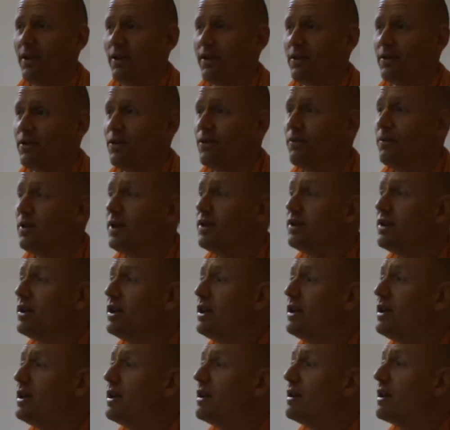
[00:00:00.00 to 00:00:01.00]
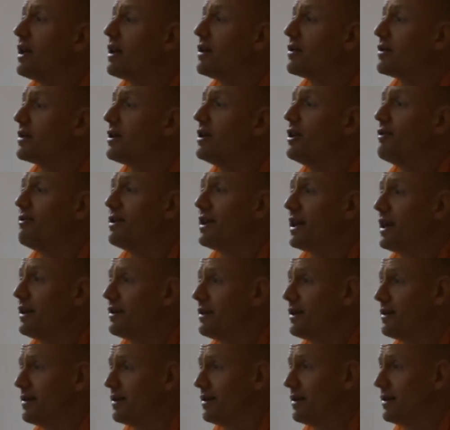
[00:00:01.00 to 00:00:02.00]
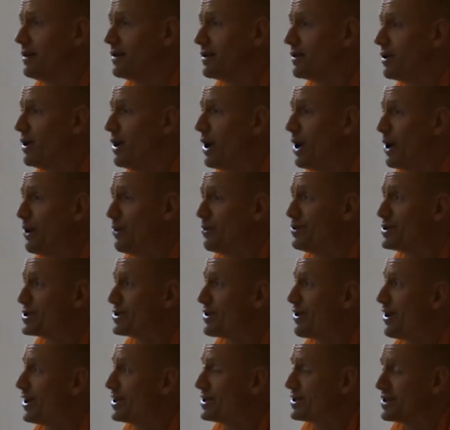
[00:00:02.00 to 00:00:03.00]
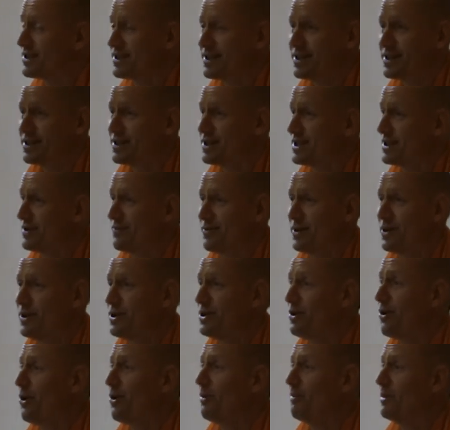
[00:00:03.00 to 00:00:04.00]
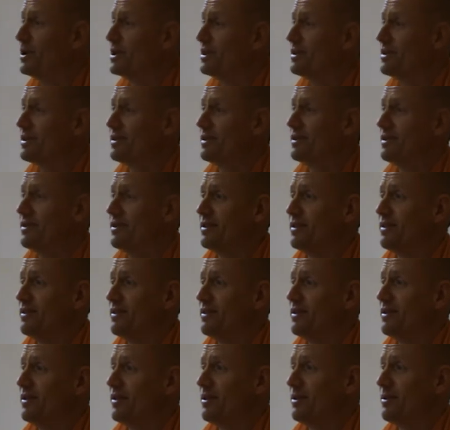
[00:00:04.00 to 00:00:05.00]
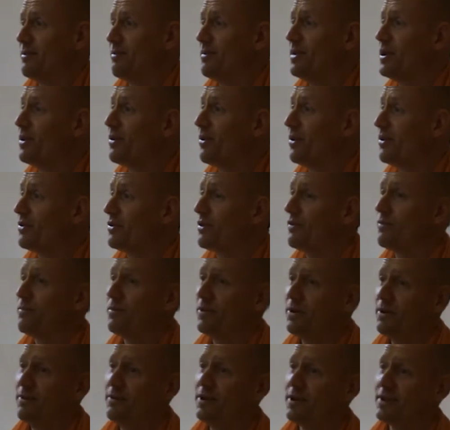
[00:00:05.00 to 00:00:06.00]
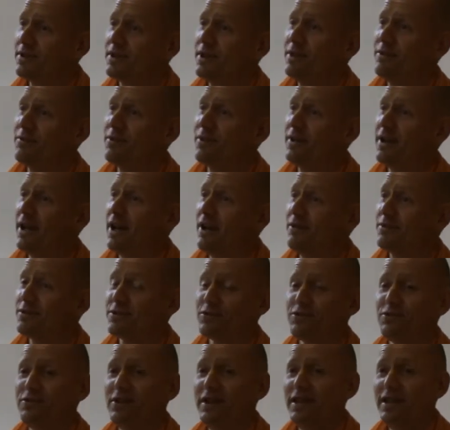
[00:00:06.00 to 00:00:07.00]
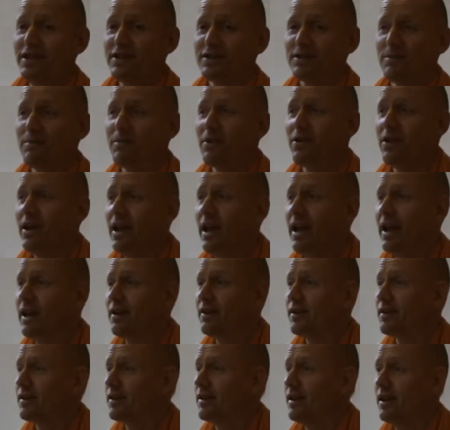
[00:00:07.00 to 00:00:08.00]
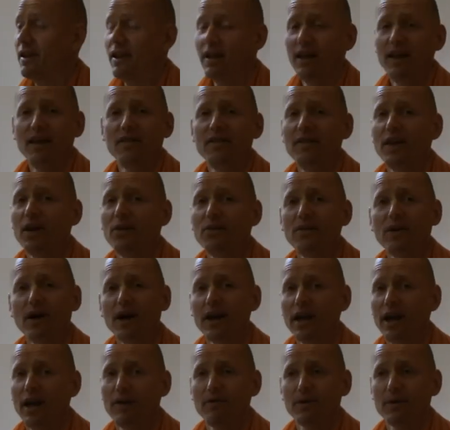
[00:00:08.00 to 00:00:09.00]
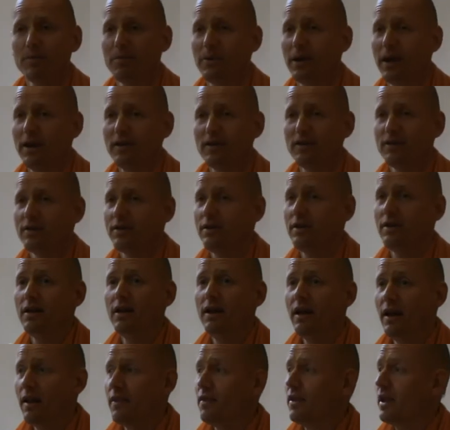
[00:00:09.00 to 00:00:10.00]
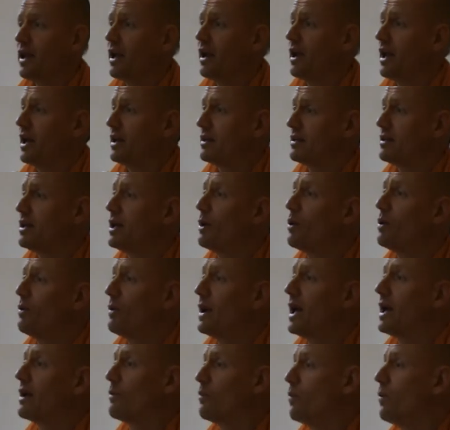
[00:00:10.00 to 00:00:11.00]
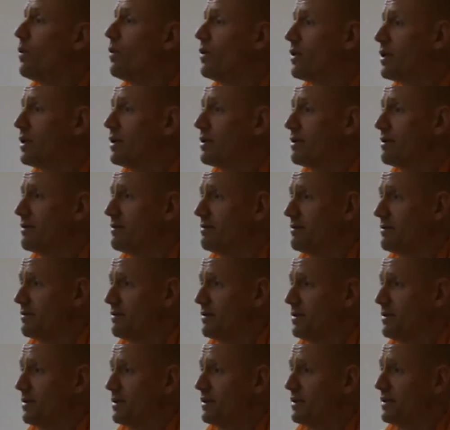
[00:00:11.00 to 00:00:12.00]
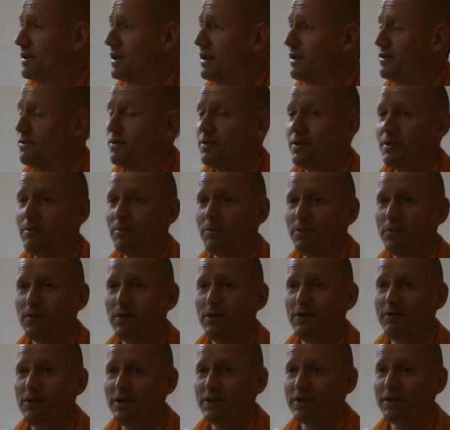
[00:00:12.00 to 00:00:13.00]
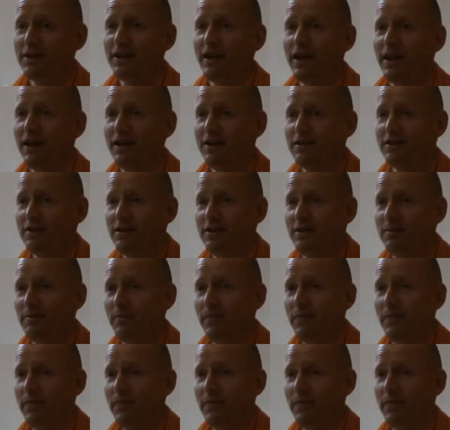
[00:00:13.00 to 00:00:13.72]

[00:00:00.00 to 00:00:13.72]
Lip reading: So we see there's living entities whose consciousness is very dormant because of previous sinful lives. Trees and plants, they do not have a capacity. They're like walking, you can say, to the previous analogy.